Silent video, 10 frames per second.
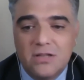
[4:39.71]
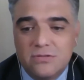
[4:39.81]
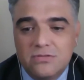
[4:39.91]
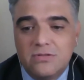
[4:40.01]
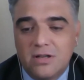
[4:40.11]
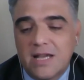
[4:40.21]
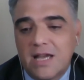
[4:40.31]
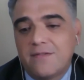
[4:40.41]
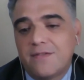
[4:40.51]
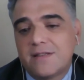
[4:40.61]
do not
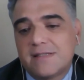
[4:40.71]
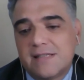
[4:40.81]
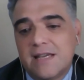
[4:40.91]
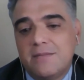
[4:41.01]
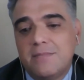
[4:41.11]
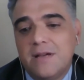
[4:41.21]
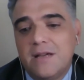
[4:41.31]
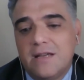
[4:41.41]
have the same